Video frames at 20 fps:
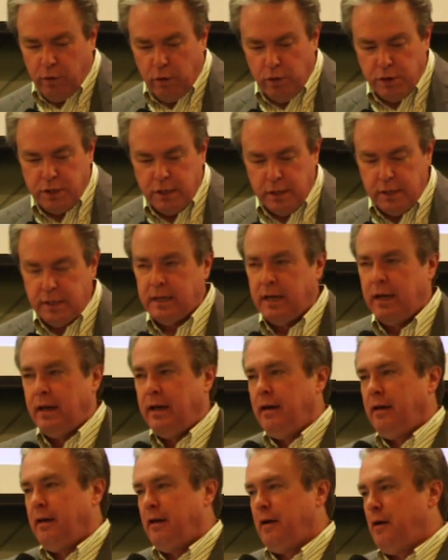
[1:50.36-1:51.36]
verses
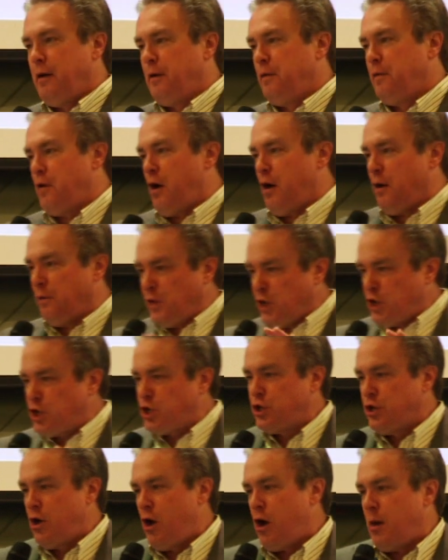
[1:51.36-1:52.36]
of, of this
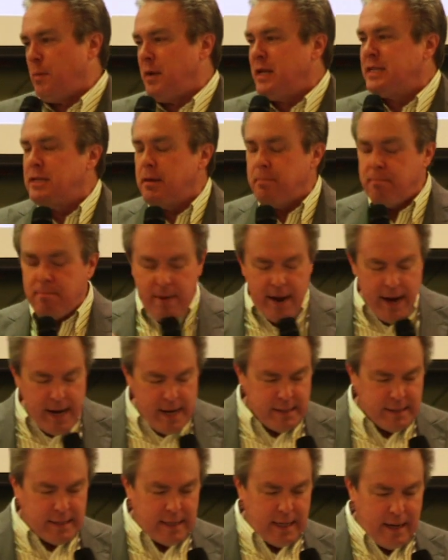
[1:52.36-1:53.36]
psalm. It's
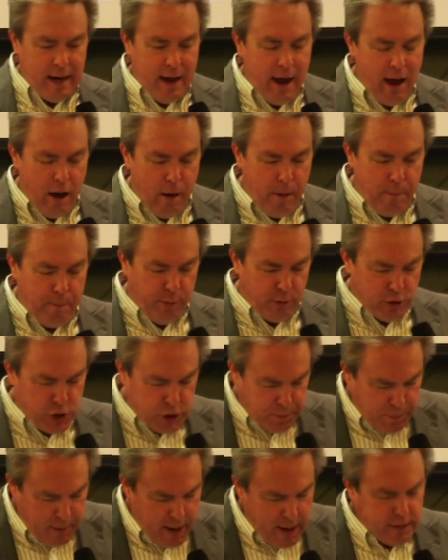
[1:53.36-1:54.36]
amazing how
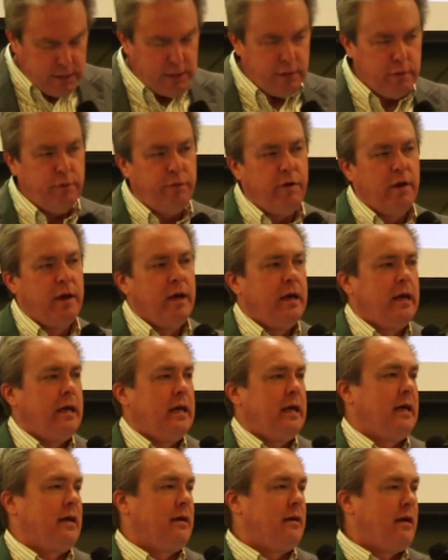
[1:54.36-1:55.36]
perspective
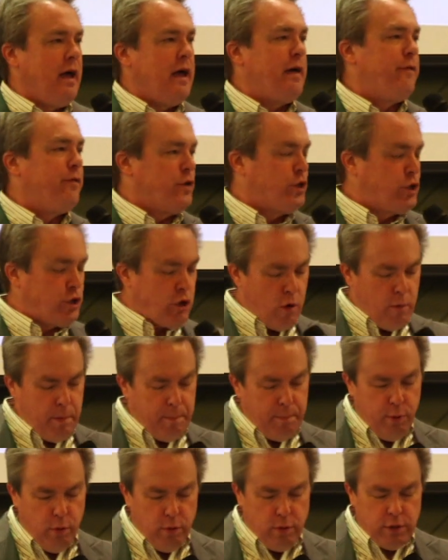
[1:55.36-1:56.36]
in life is so
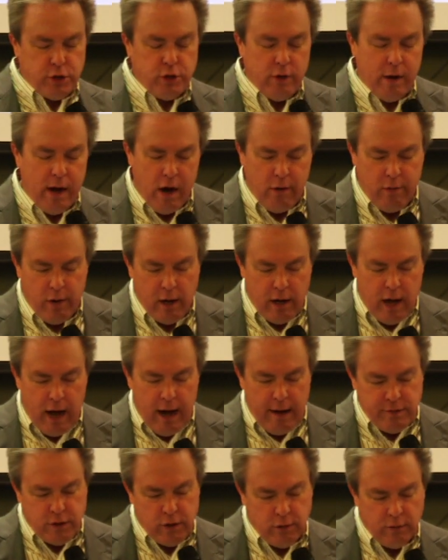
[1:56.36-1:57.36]
important to how our
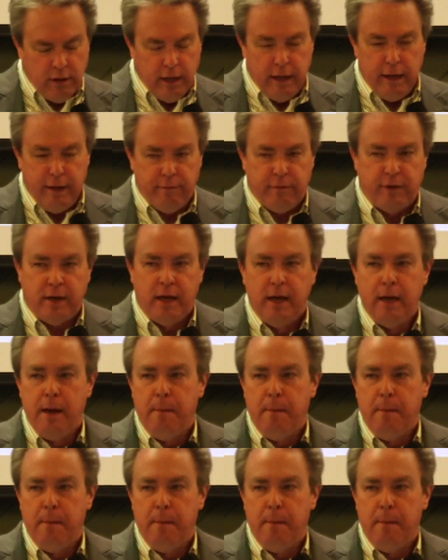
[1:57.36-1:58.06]
lives are lived.